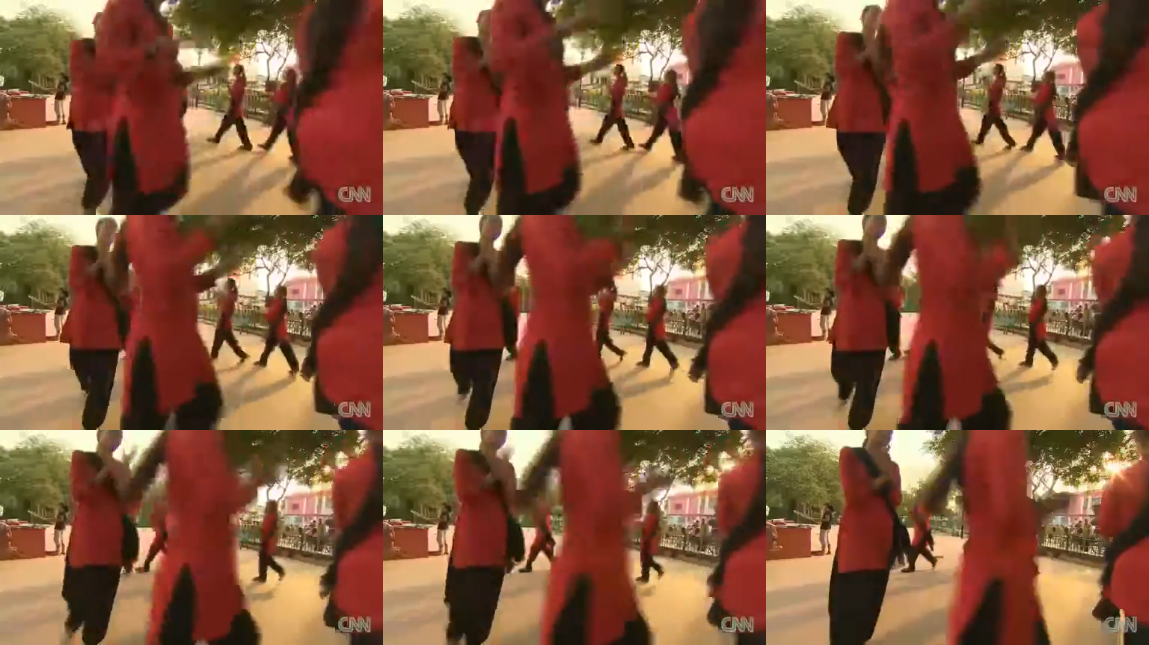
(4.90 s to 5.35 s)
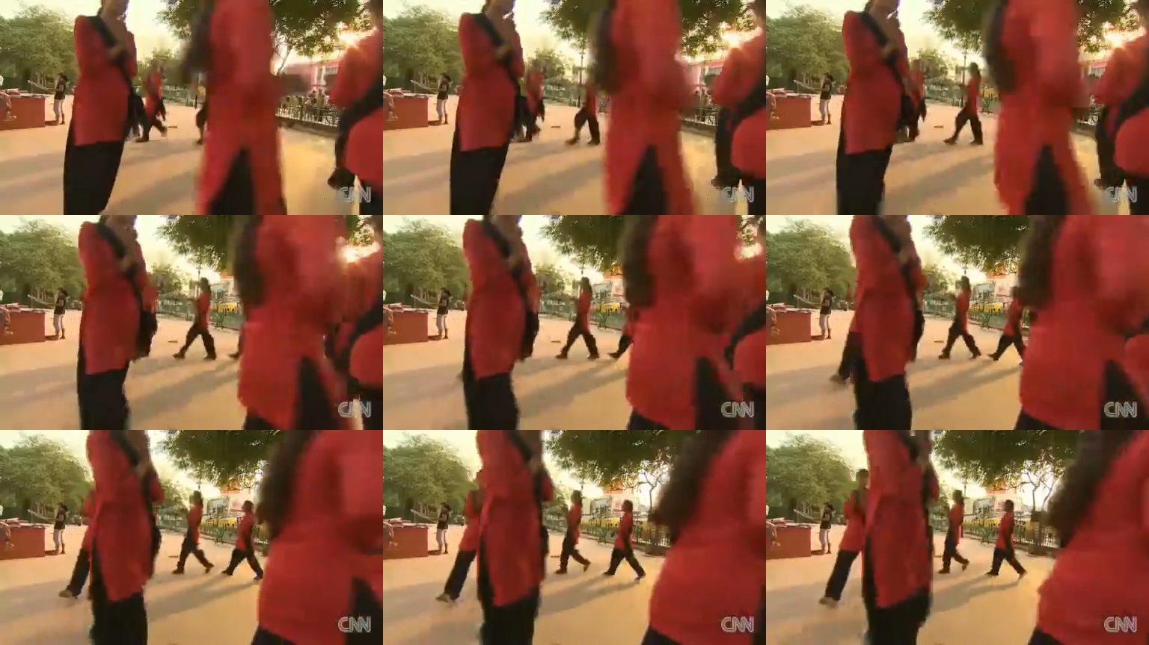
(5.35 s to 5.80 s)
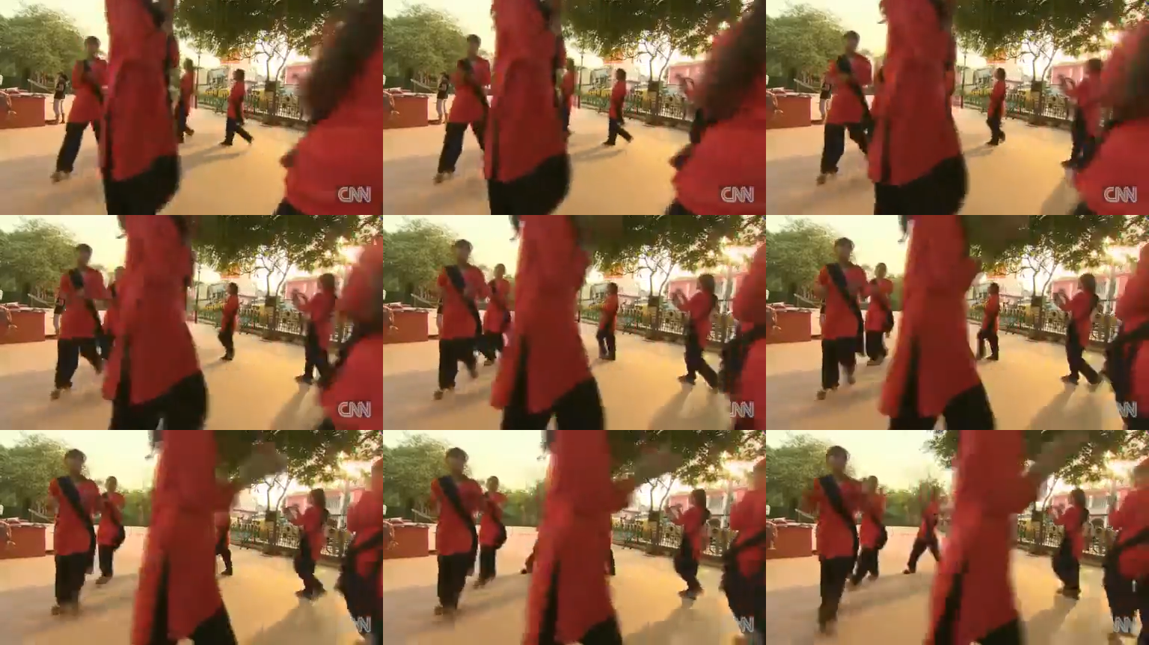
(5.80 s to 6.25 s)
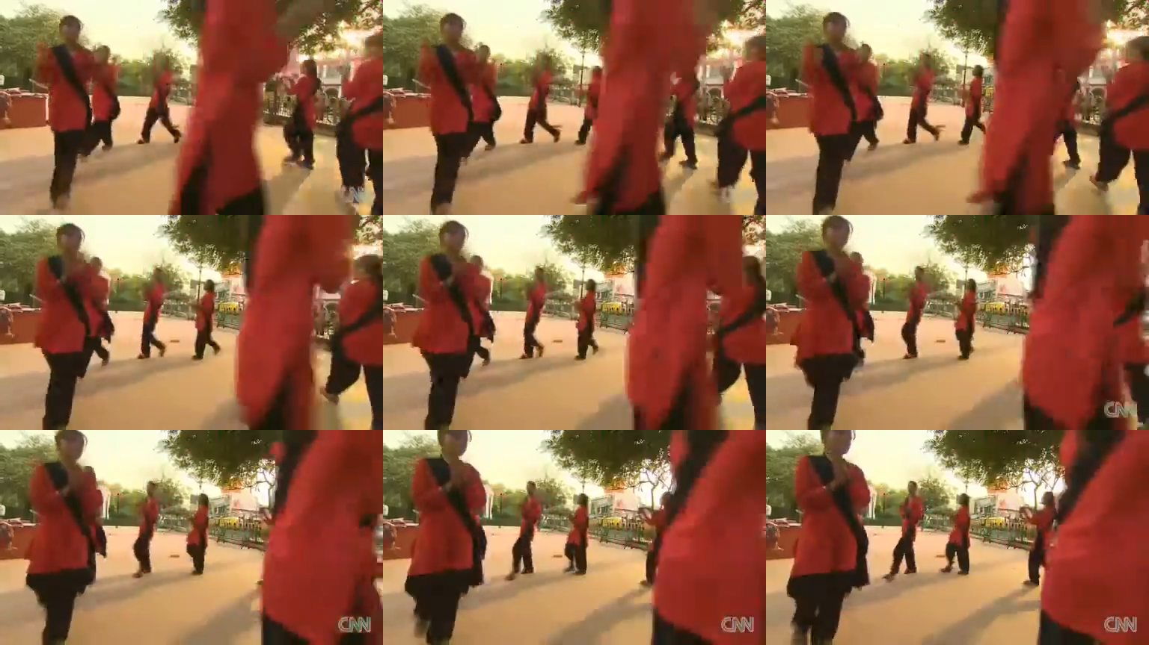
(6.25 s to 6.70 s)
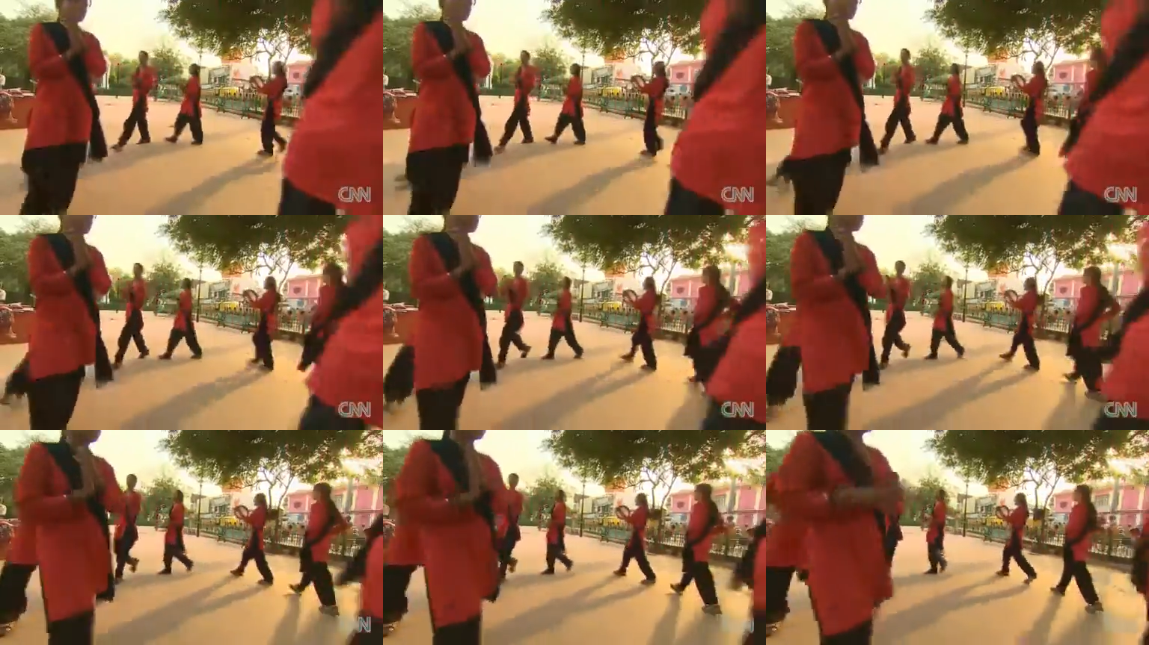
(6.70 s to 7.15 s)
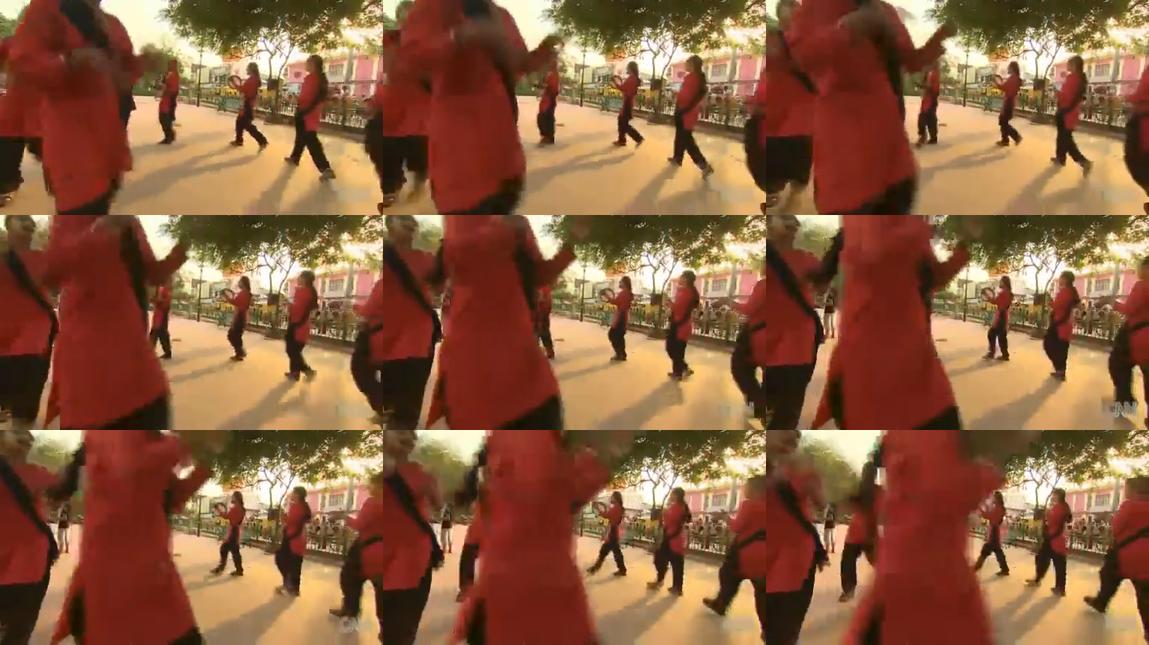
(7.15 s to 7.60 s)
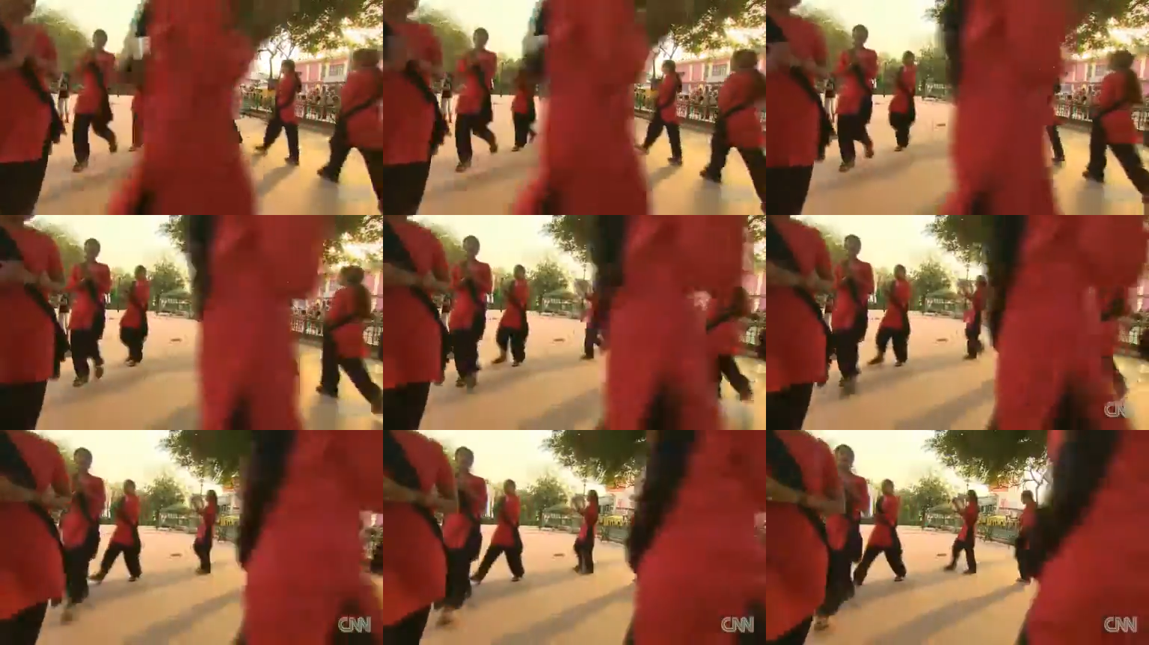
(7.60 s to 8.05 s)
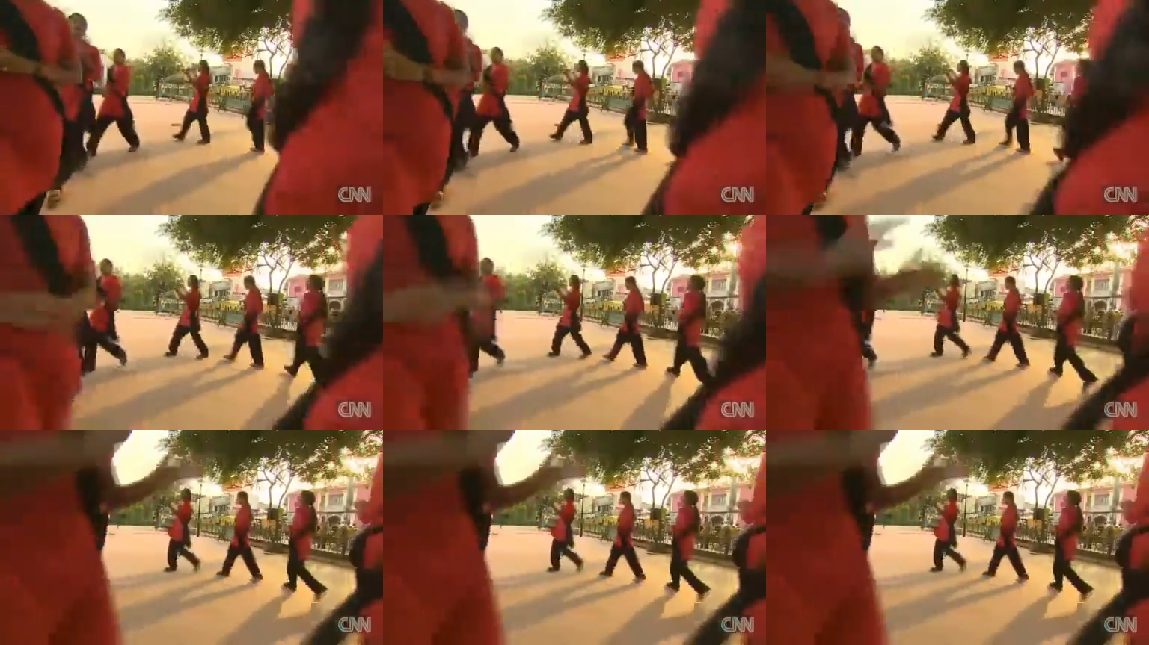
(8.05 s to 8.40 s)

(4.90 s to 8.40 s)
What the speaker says: No face is visible, so there are no lips to read.